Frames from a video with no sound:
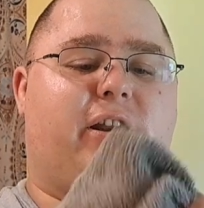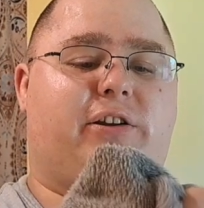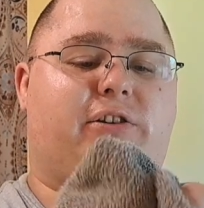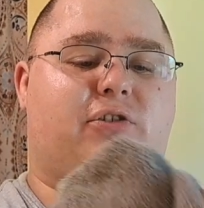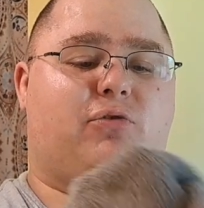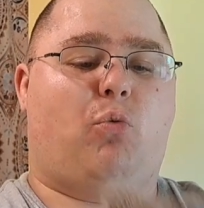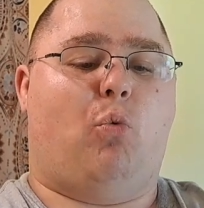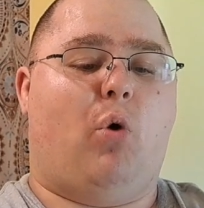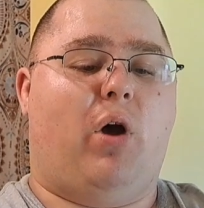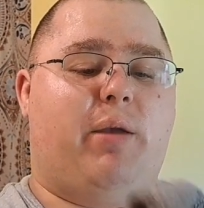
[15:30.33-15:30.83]
and I
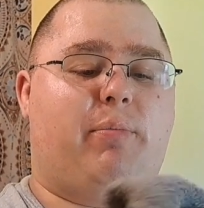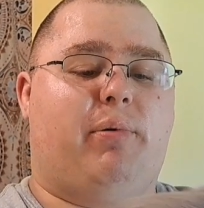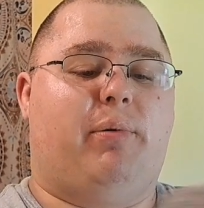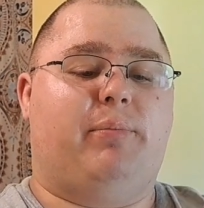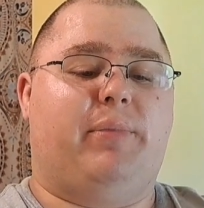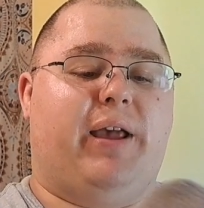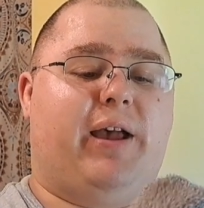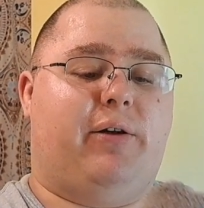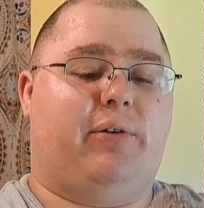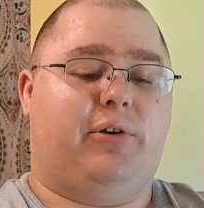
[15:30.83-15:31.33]
just wipe
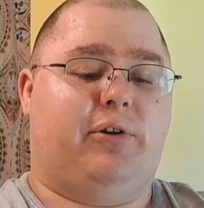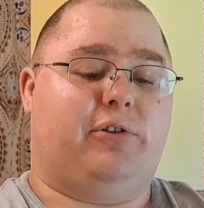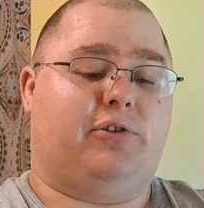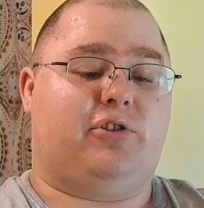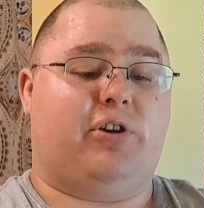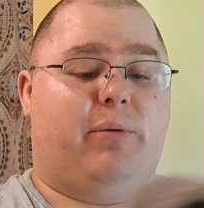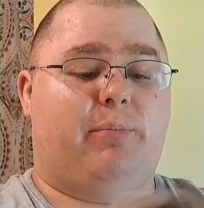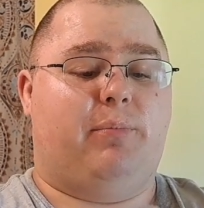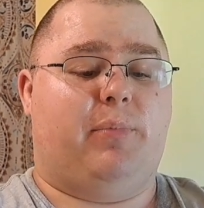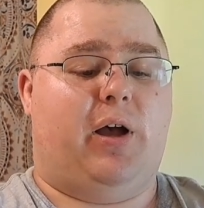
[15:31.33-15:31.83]
them down
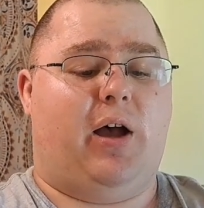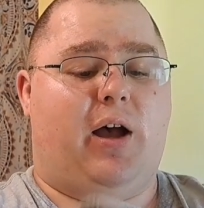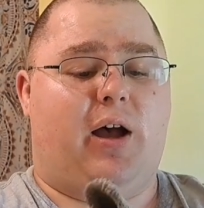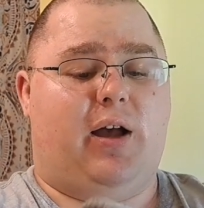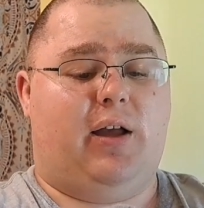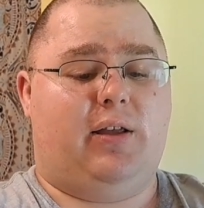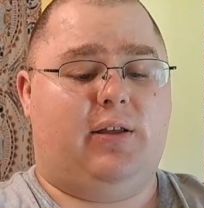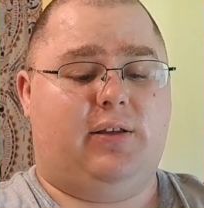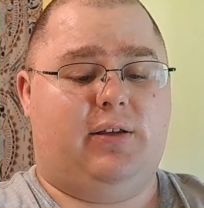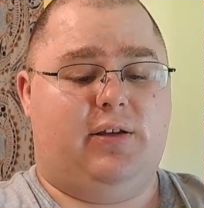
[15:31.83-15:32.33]
good.
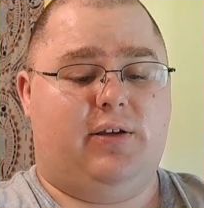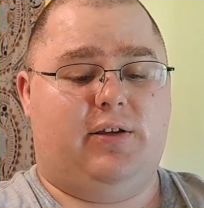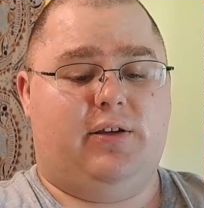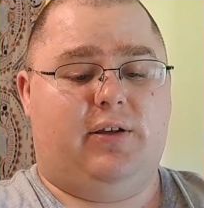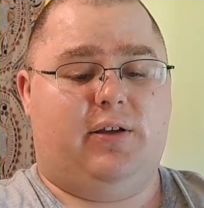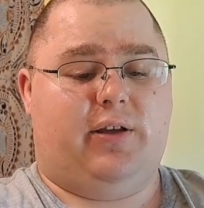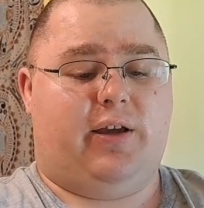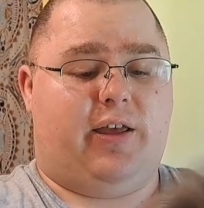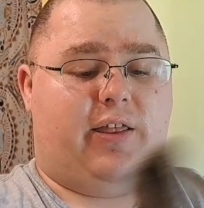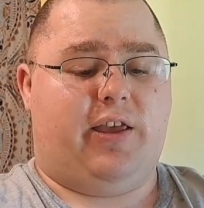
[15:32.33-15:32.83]

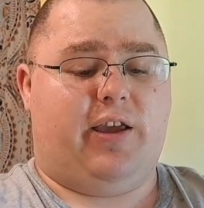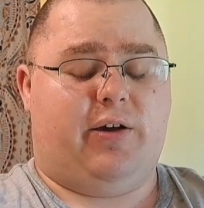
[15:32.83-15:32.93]
I